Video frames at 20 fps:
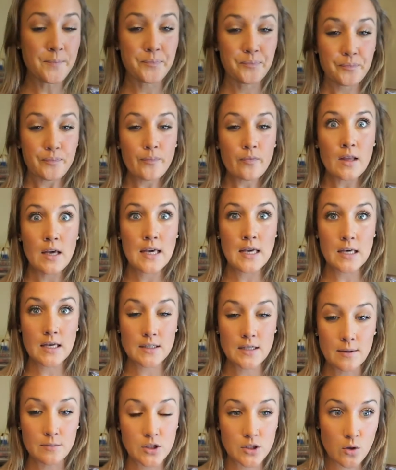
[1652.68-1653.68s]

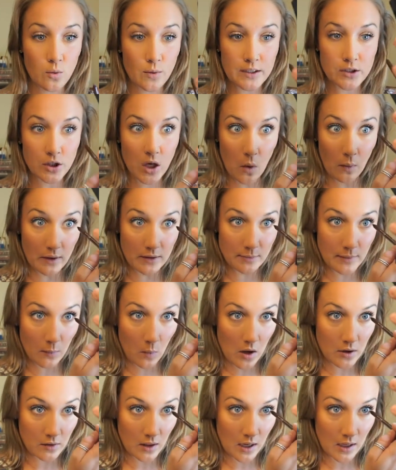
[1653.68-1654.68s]
eyeliner,
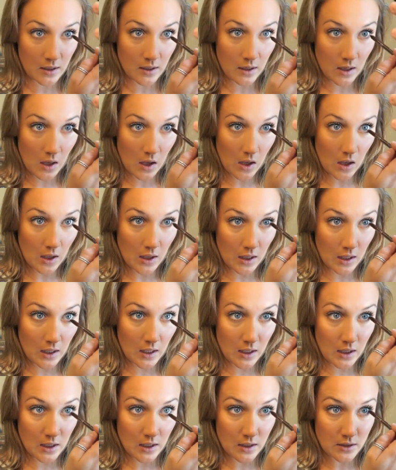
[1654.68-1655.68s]
and it's called, I
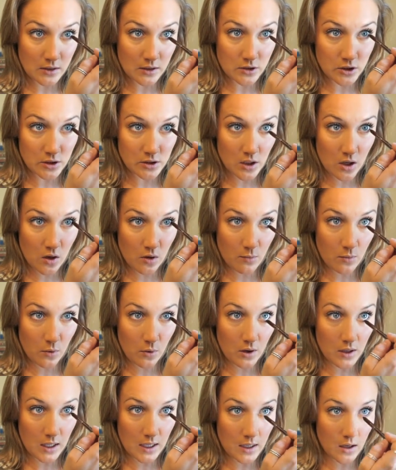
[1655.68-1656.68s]
believe,
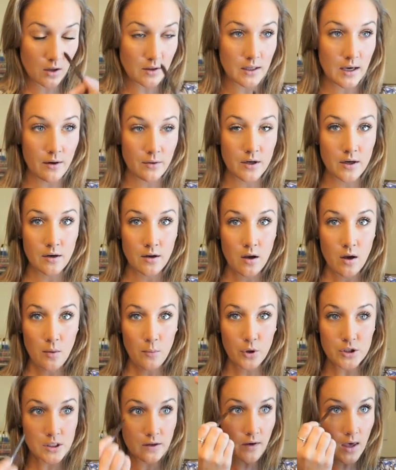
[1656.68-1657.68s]
Baked Toffee
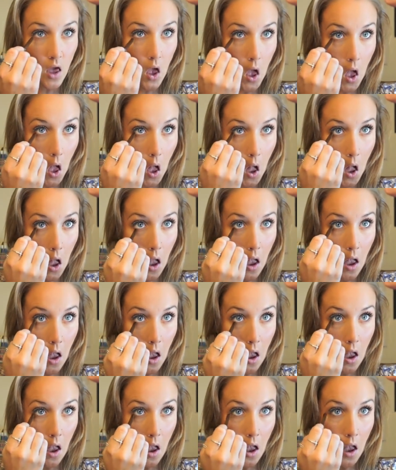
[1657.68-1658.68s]
or some
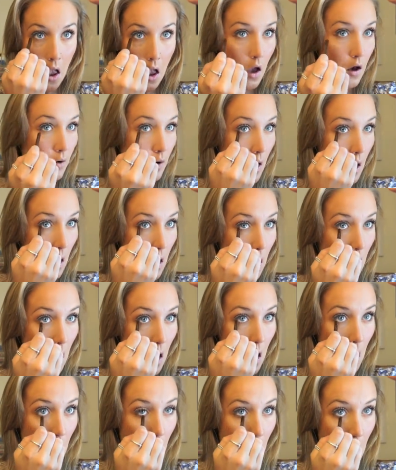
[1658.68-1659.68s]
sort like
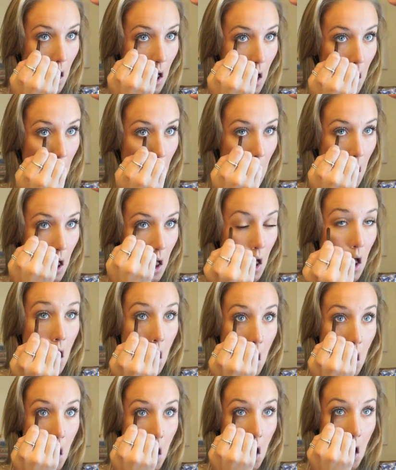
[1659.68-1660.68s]
that, and I'm
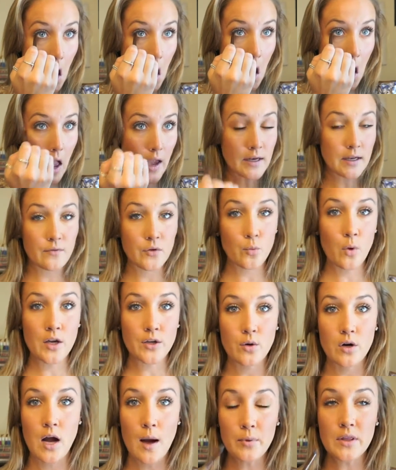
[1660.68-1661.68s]
just putting
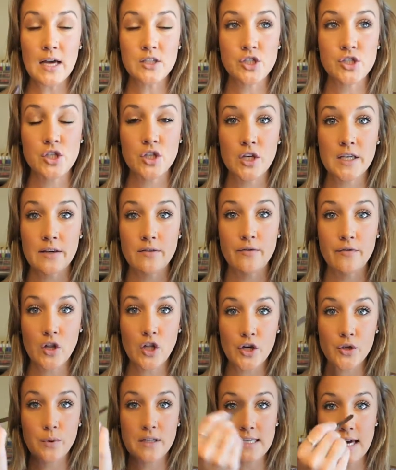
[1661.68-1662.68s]
that in my
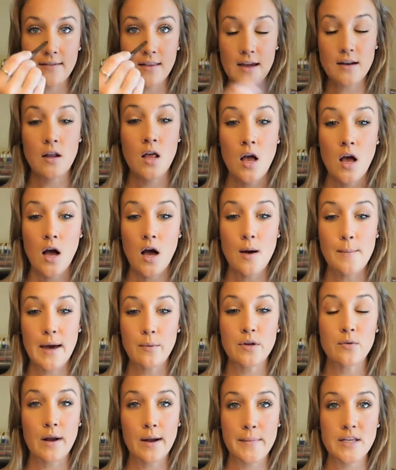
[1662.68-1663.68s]
waterline and my tight
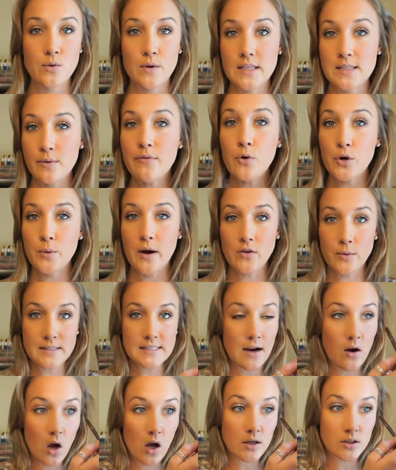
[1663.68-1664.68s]
line just to give your
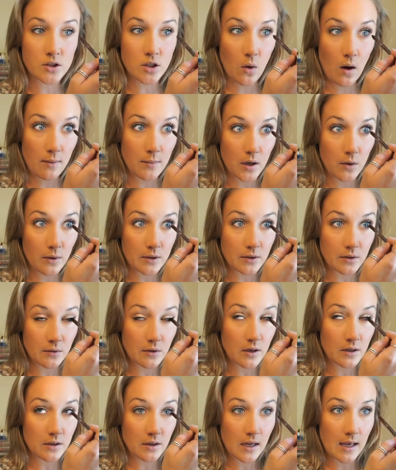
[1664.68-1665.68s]
eyes a little bit more
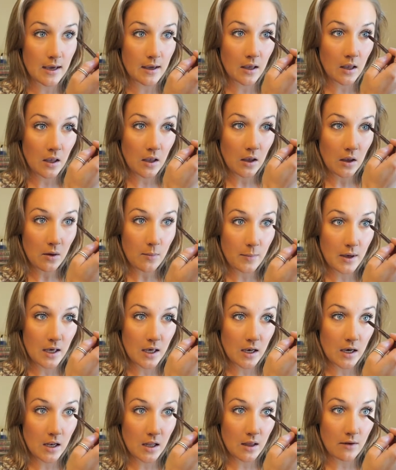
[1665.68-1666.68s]
of a pop. It
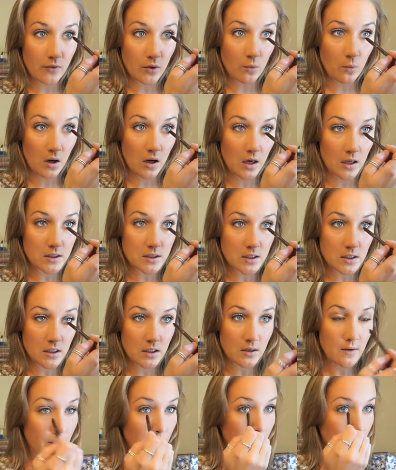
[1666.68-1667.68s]
definitely opens it
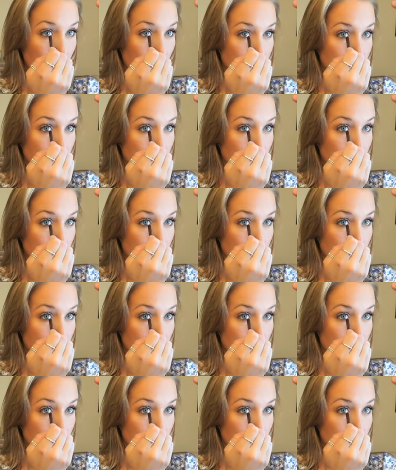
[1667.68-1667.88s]
up,